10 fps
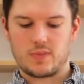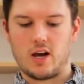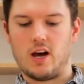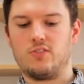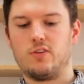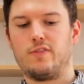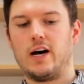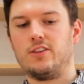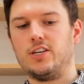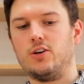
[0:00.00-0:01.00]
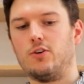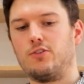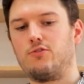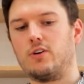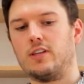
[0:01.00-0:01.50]
to find that you're
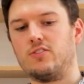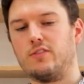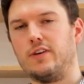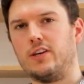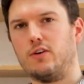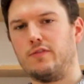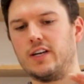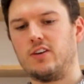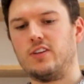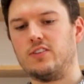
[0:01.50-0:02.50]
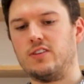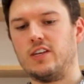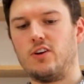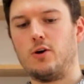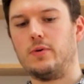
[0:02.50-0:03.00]
struggling to fit your fingers into
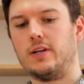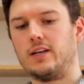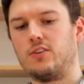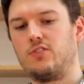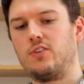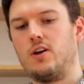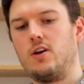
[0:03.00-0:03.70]
these openings